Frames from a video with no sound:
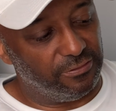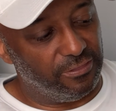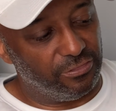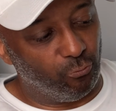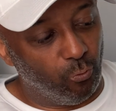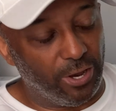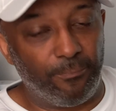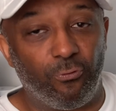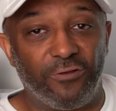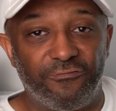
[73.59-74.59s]
the
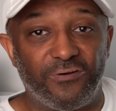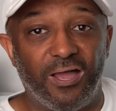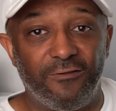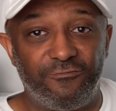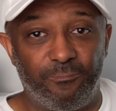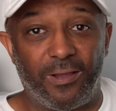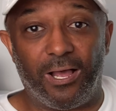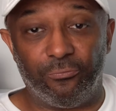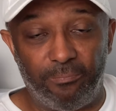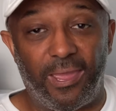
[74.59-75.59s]
1.5
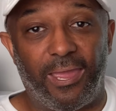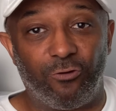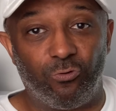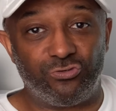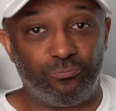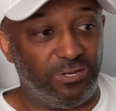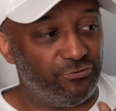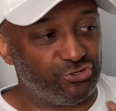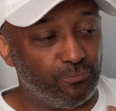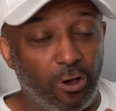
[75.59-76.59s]
pound bag, which would be
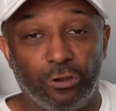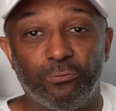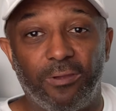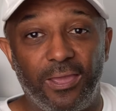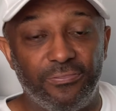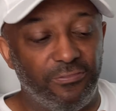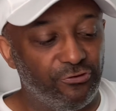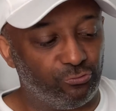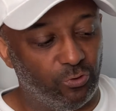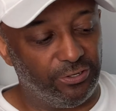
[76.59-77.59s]
the smaller bag than
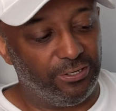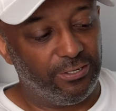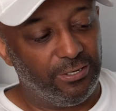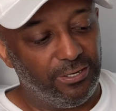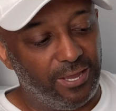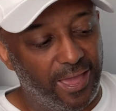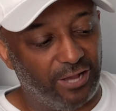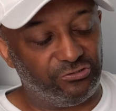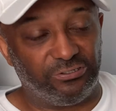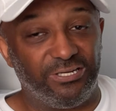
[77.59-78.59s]
this one,
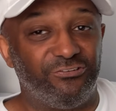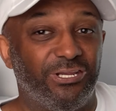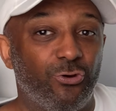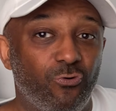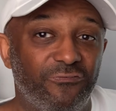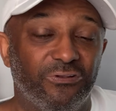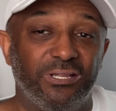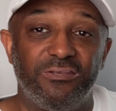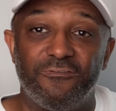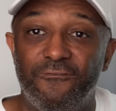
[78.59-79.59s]
actually is
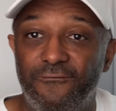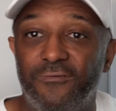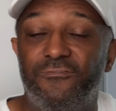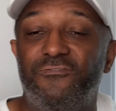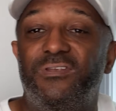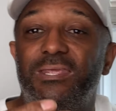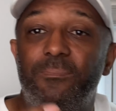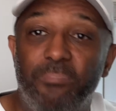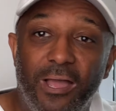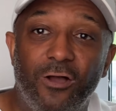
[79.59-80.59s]
equivalent to 50
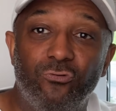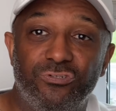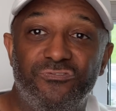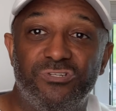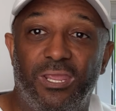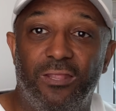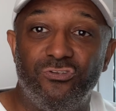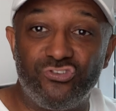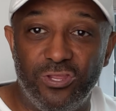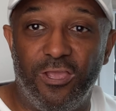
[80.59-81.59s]
pounds of sand.
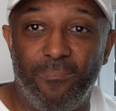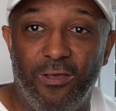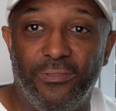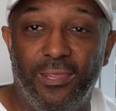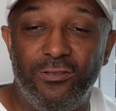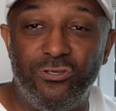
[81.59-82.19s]
Just think about that.